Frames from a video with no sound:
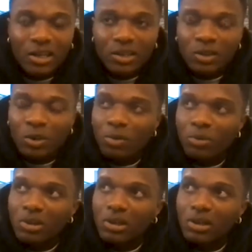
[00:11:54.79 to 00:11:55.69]

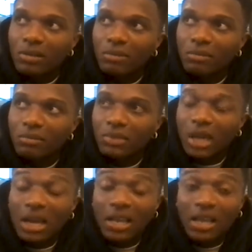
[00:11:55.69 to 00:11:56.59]
So
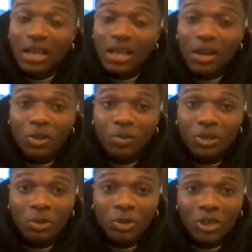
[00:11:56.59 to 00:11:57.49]
yeah, that was
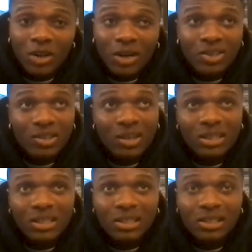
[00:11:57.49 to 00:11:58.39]
pretty much how I
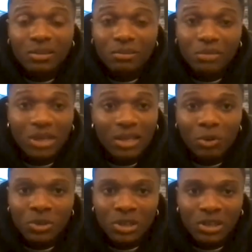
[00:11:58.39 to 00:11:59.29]
started
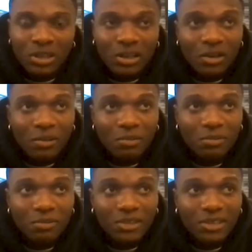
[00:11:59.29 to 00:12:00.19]
making music.
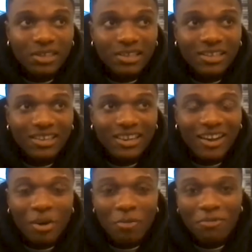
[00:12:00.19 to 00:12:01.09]
And
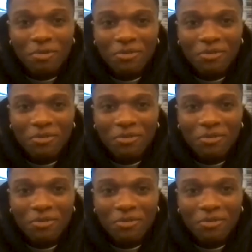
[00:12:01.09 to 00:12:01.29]
yeah, I come